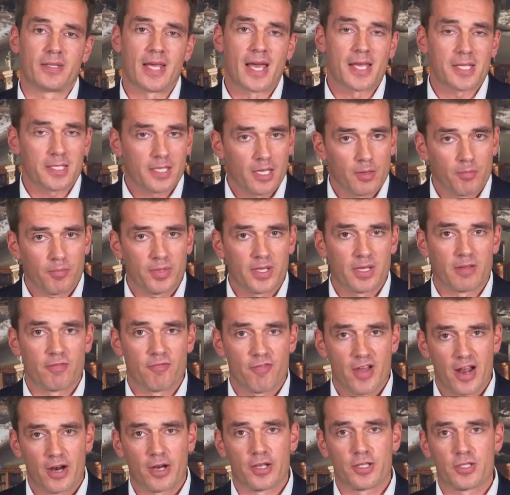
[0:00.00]
that can be a
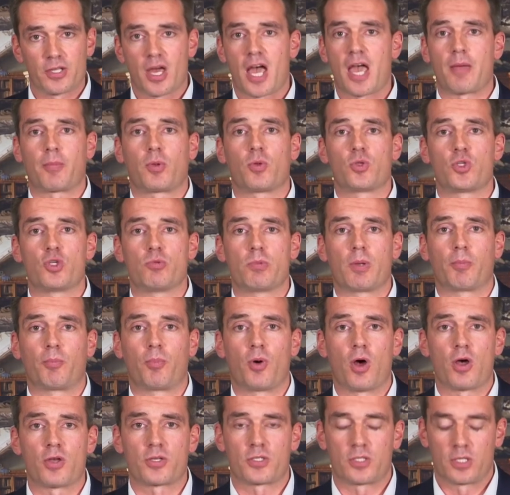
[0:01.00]
very time-consuming
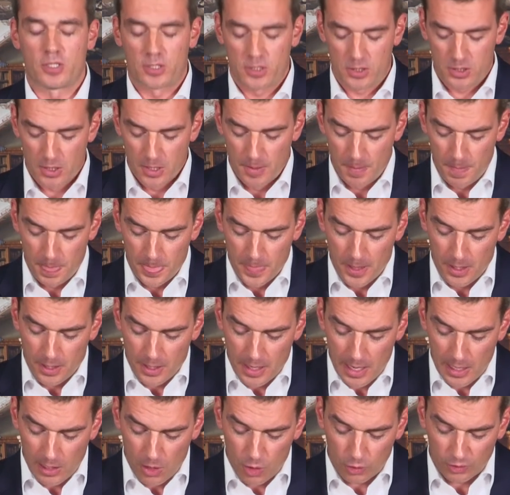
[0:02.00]
process
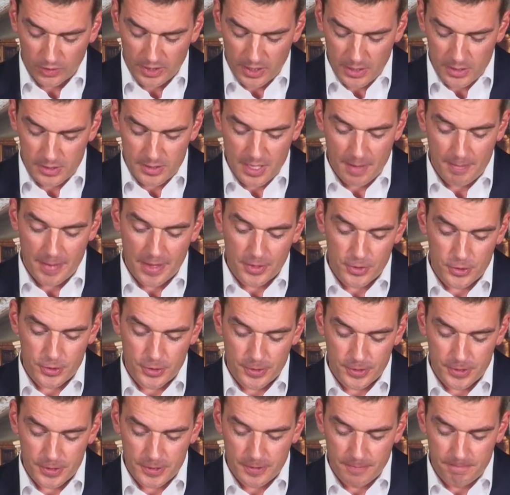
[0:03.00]
along these
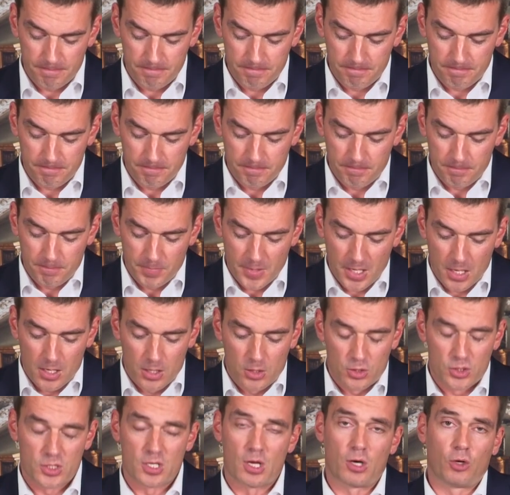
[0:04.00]
dimensions.
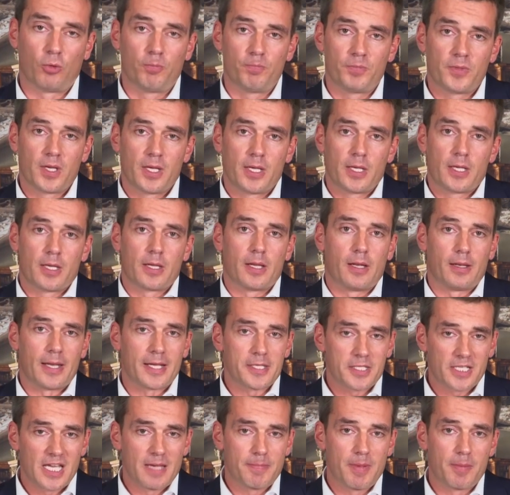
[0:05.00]
So
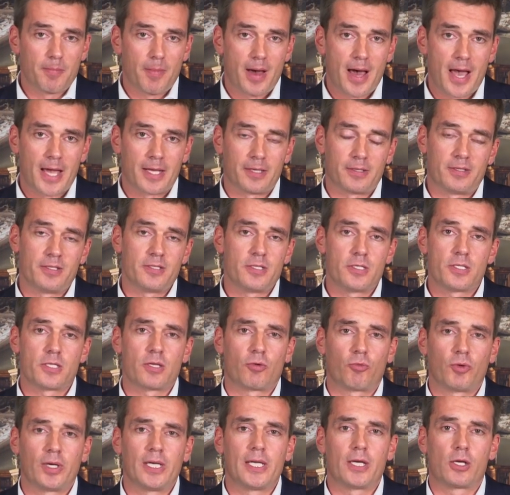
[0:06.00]
let's keep in mind, this is a
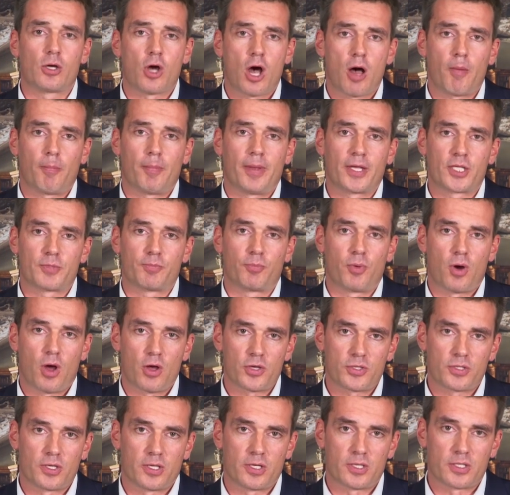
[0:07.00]
really complex
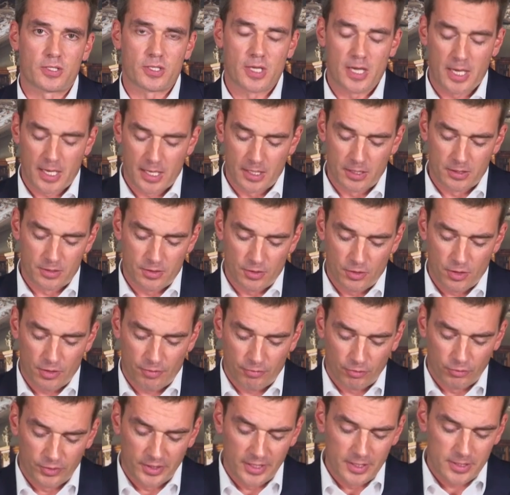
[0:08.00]
process, and
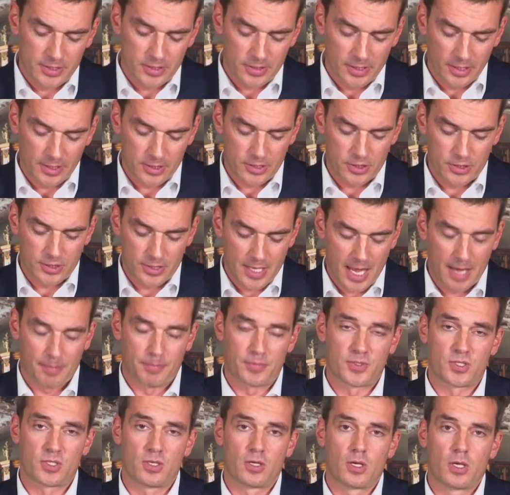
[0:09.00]
through these 6
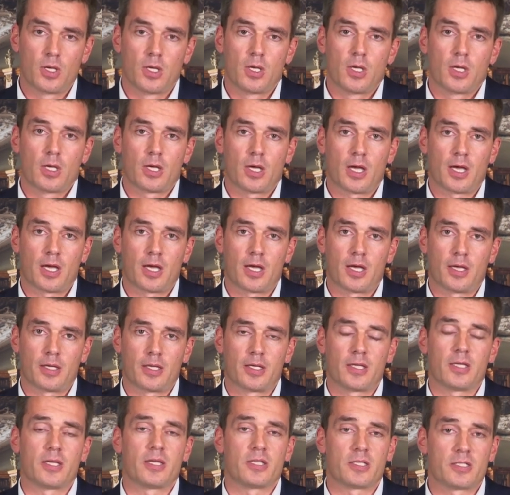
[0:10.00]
steps,
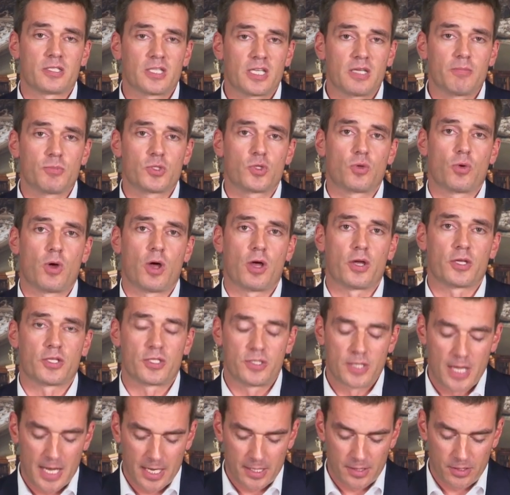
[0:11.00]
it seems to us
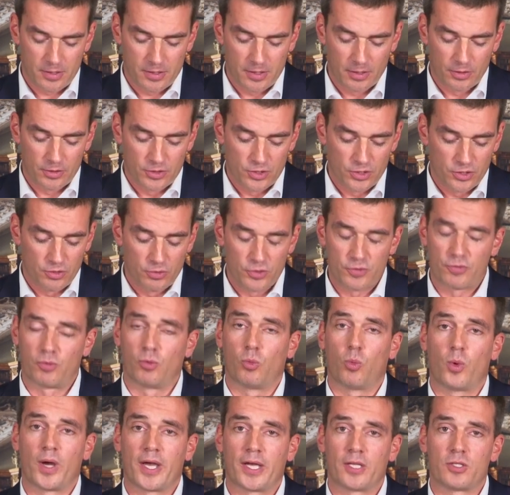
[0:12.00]
that there is a useful
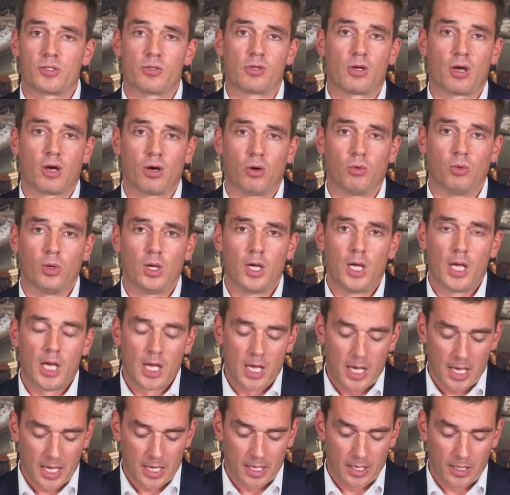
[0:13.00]
way to go
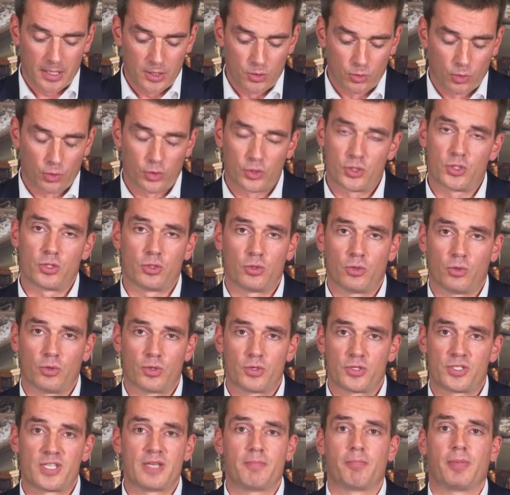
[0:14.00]
in order to
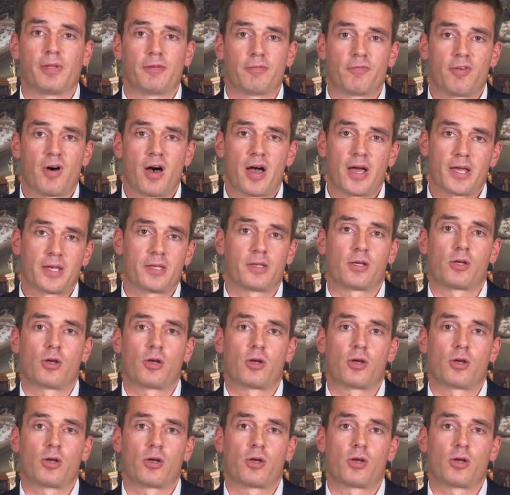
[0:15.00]
simplify the